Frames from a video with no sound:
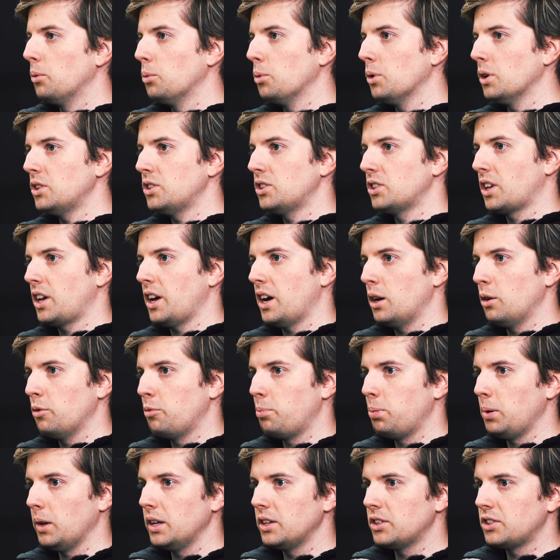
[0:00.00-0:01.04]
What's kind
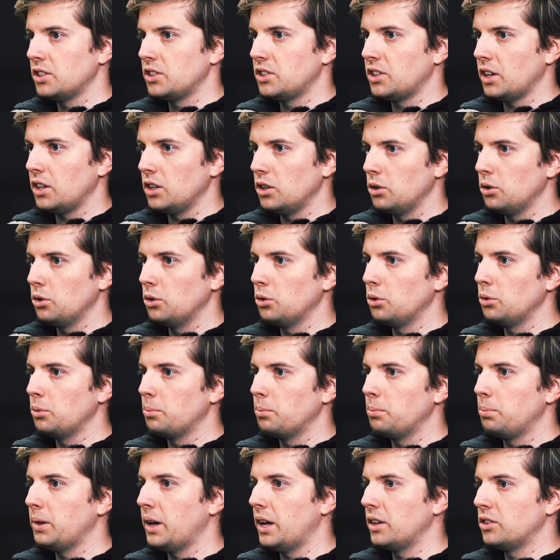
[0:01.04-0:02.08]
of places that you
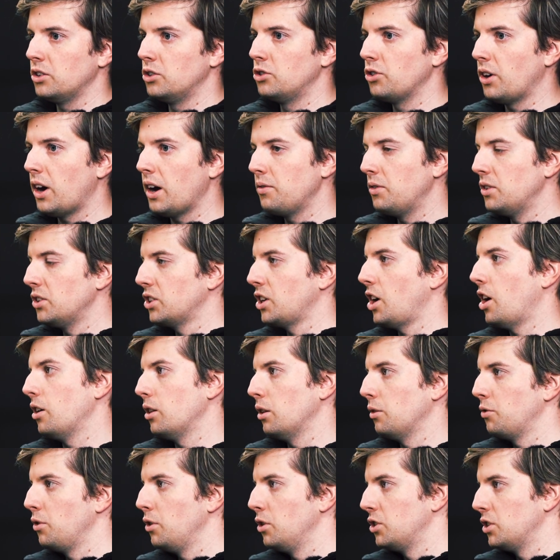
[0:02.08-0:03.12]
plan to drive this car
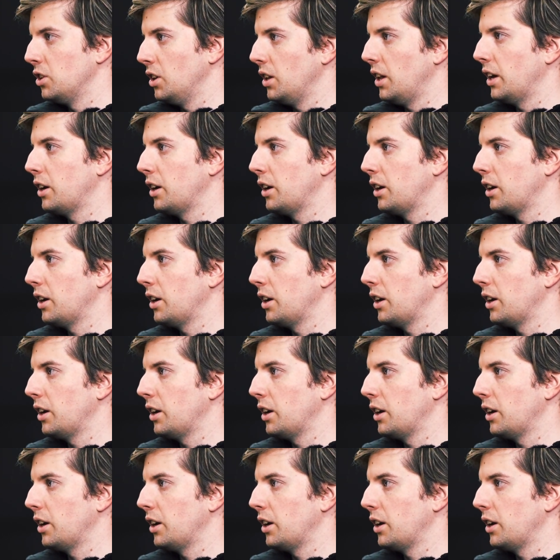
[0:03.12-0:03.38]
in the future?